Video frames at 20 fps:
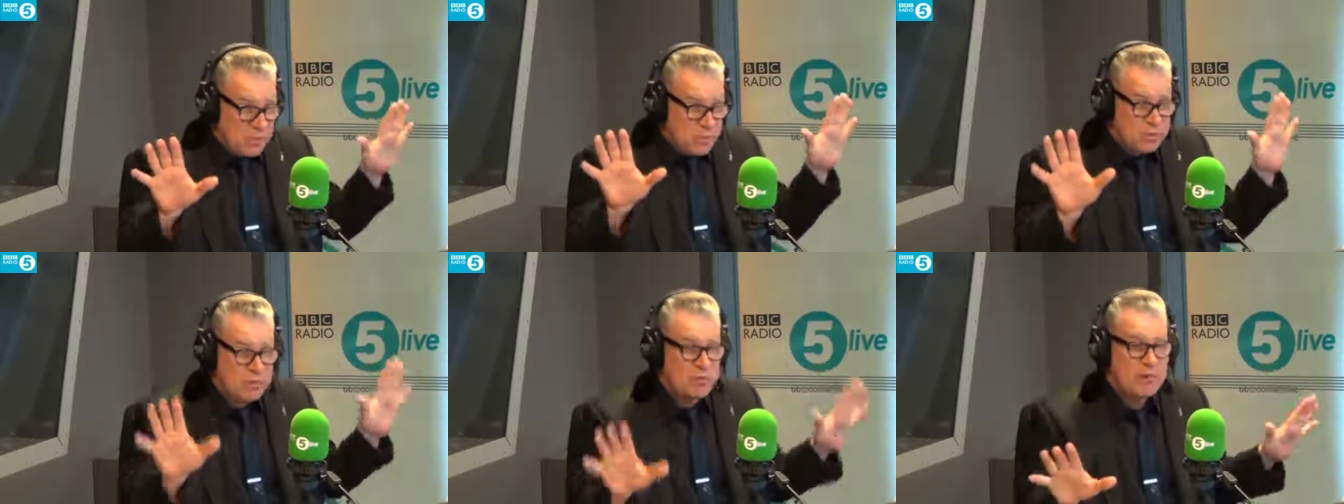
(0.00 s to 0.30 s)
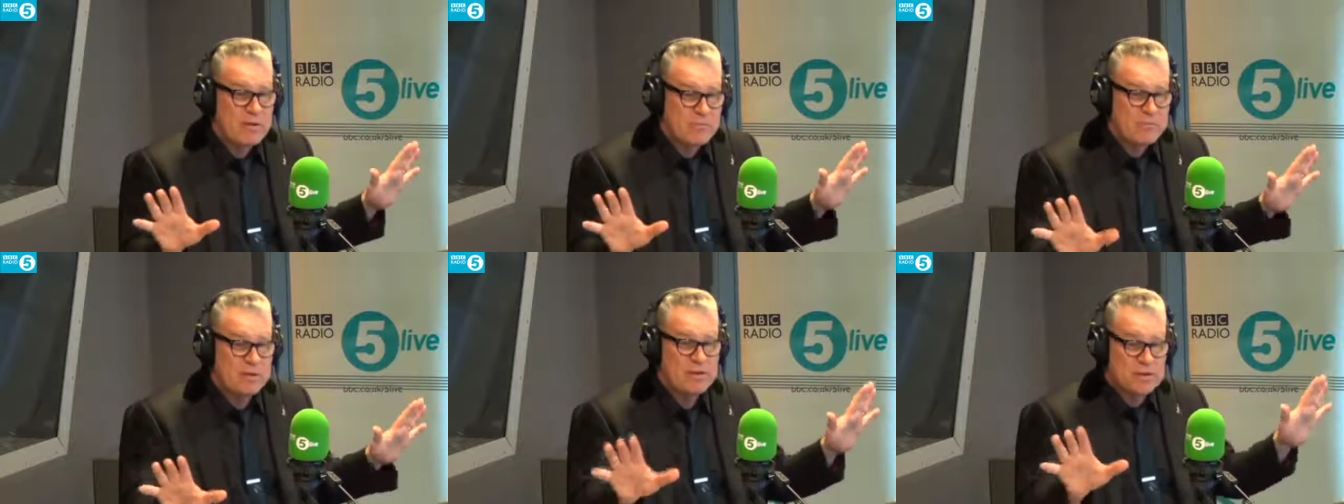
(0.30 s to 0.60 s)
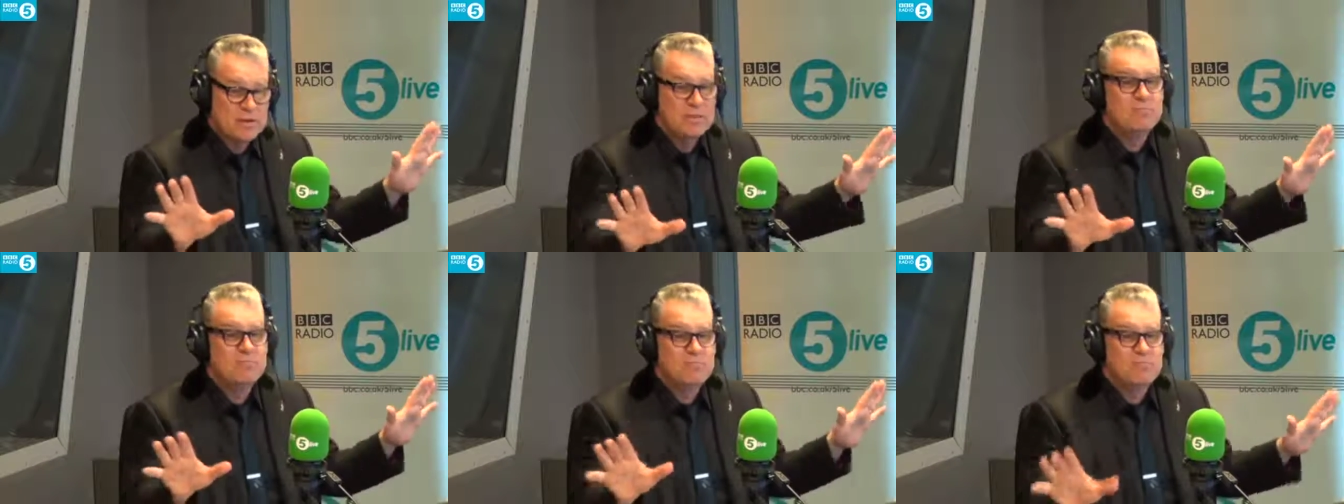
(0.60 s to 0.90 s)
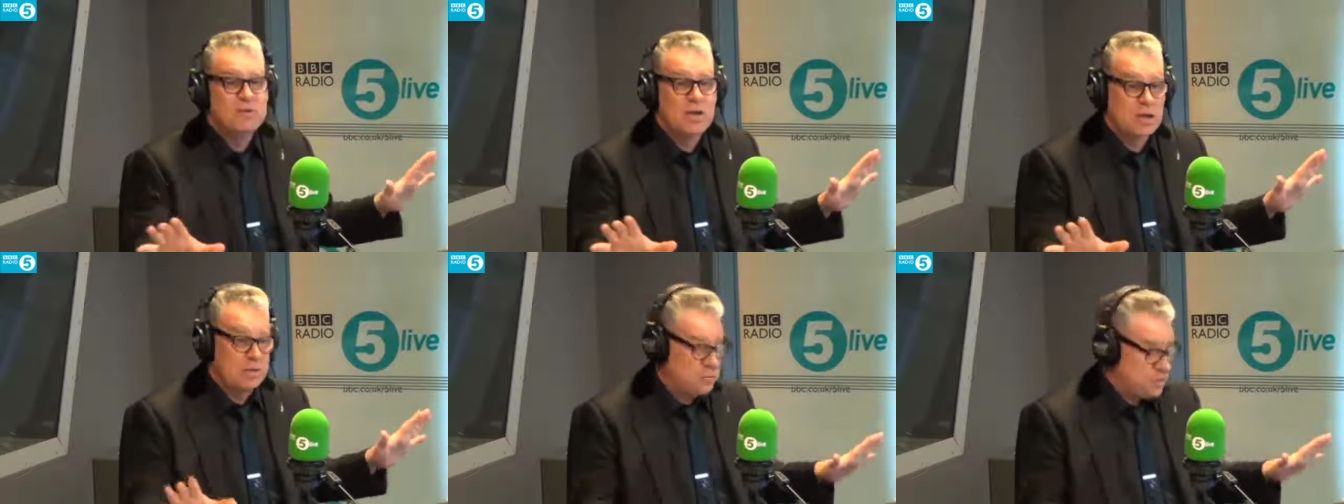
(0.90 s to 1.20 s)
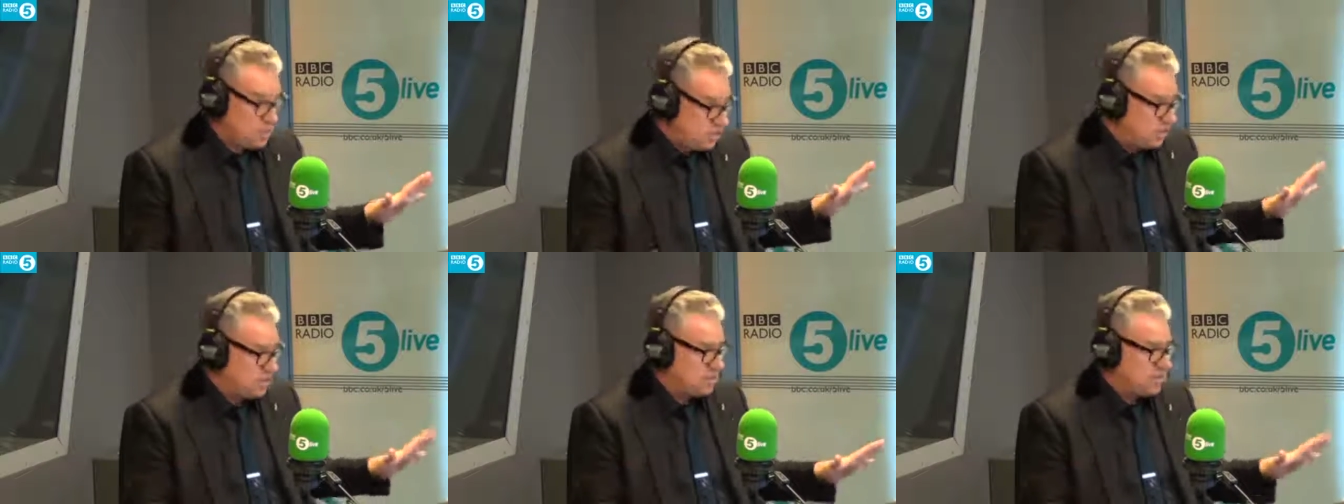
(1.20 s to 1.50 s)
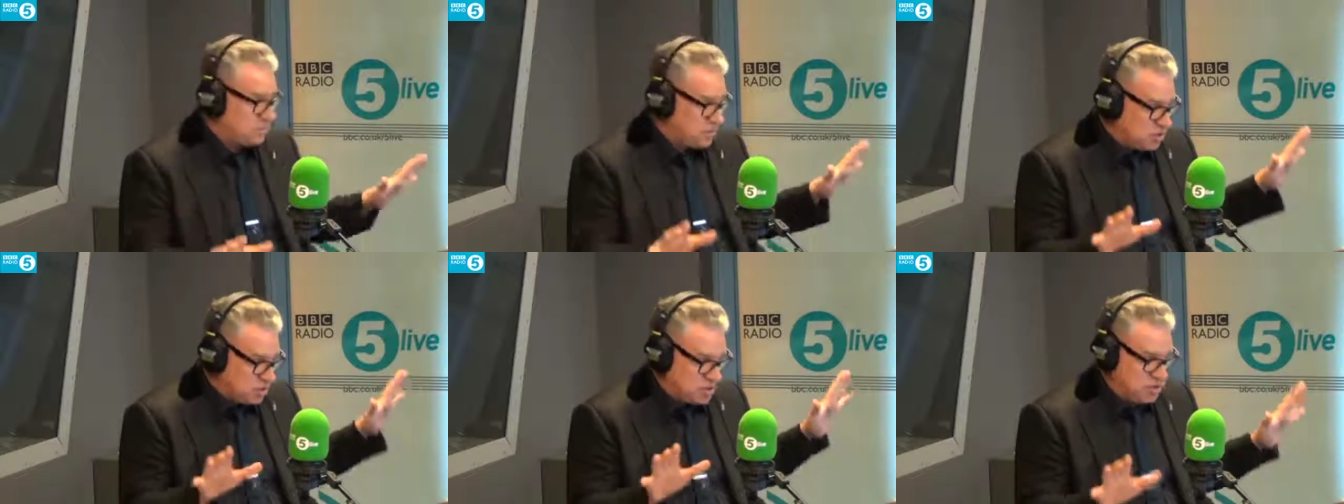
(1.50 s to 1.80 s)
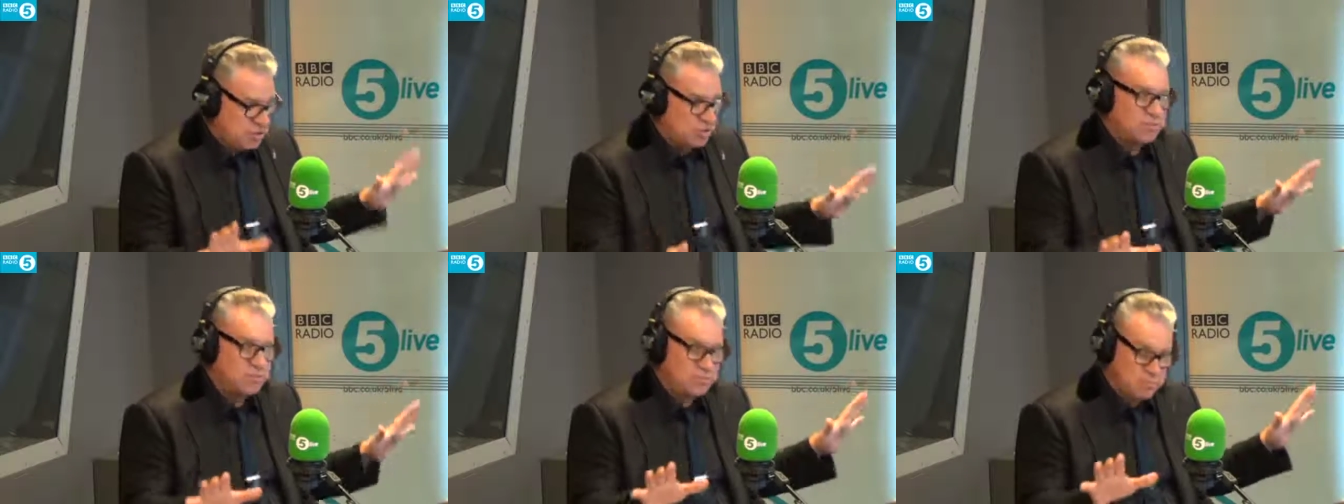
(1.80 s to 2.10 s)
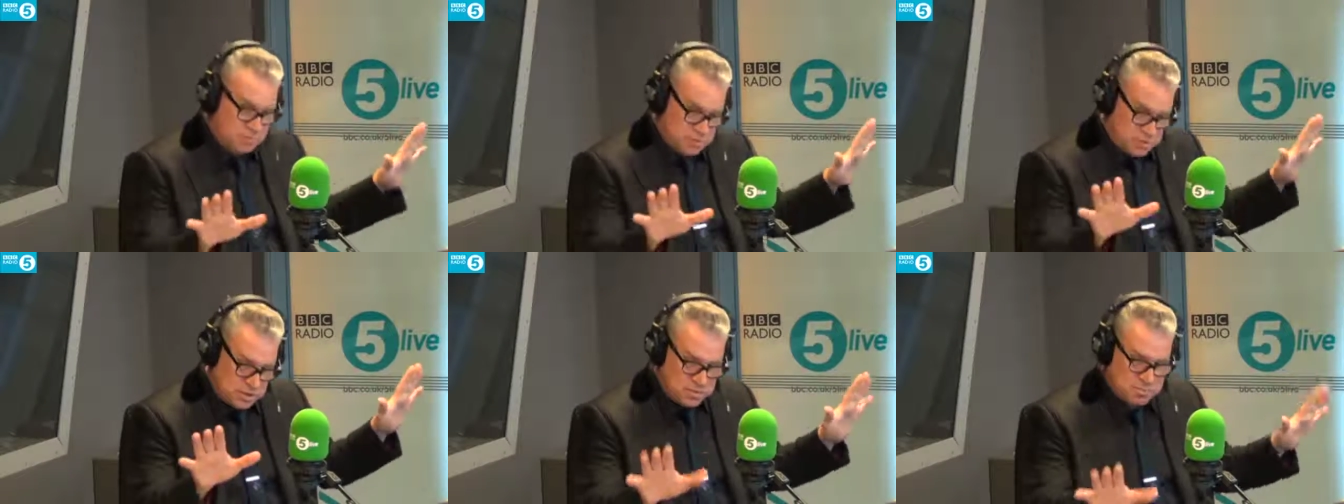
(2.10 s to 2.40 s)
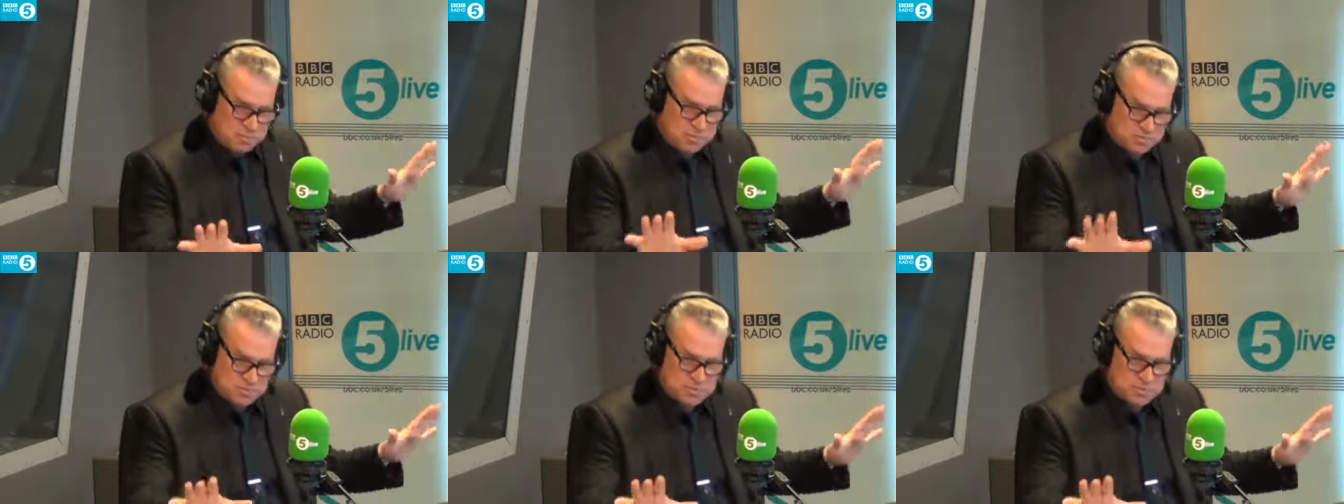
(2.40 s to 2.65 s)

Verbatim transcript: wherever she goes she's she's sort of she's